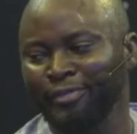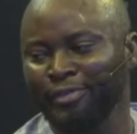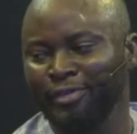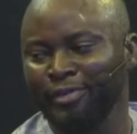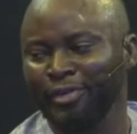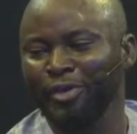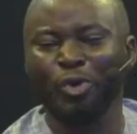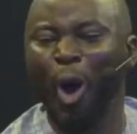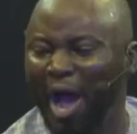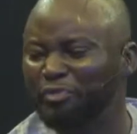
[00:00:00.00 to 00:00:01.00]
You
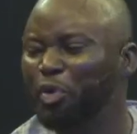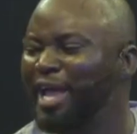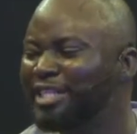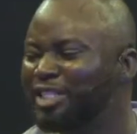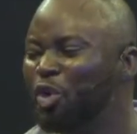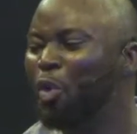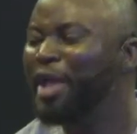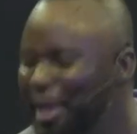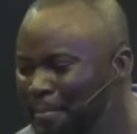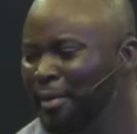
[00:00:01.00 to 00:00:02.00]
have to get to
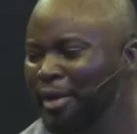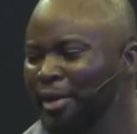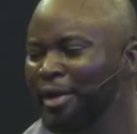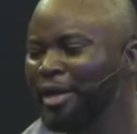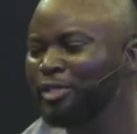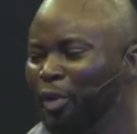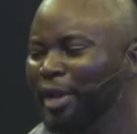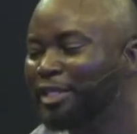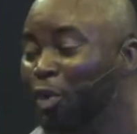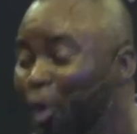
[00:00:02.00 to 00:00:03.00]
him. To
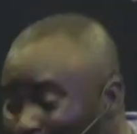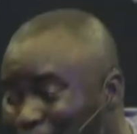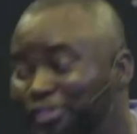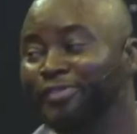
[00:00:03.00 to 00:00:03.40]
get to us.